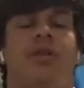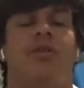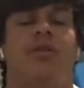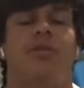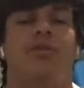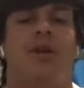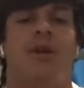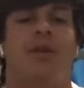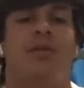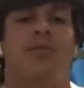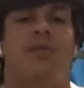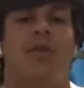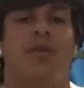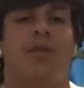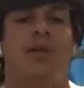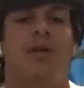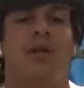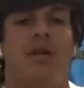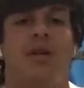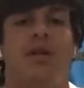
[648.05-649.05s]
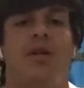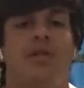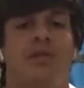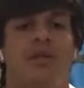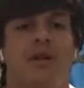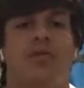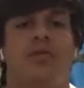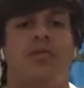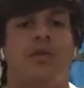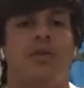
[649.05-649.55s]
He was playing for him, and
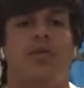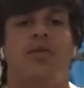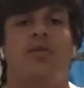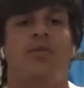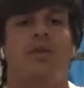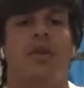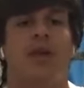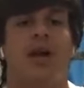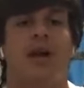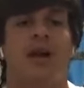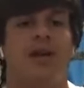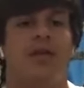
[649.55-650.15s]
he's a really smart guy,